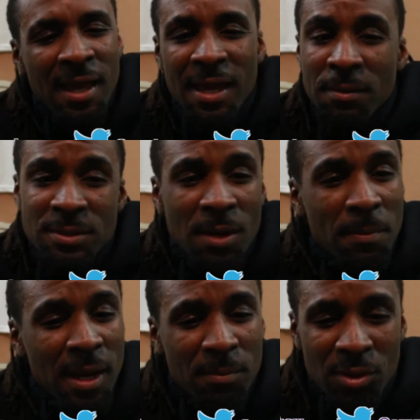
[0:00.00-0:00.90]
And I'm talking
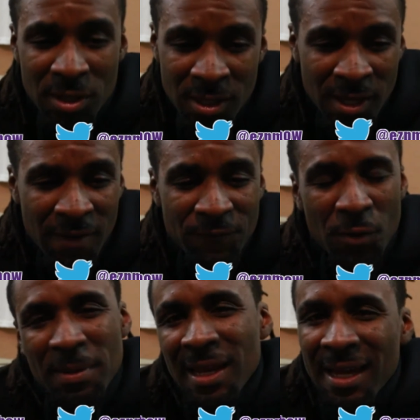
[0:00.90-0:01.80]
about, bro,
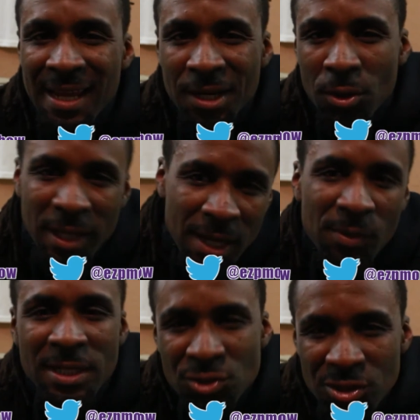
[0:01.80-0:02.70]
folk be like it ain't no
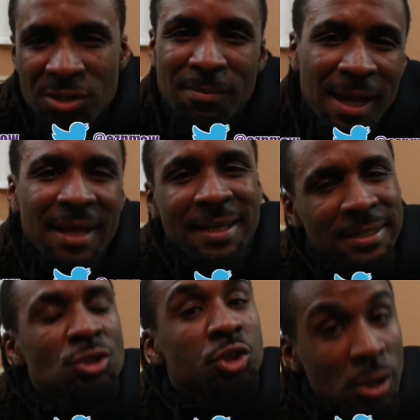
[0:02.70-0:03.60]
gateway drug. Man,
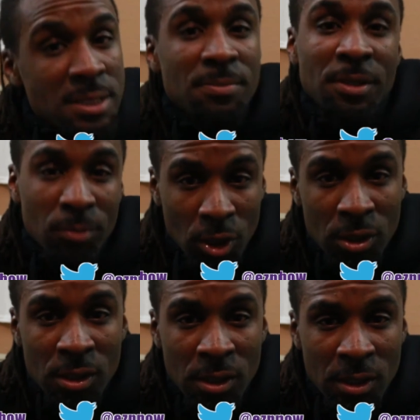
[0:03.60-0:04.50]
trust me, bro.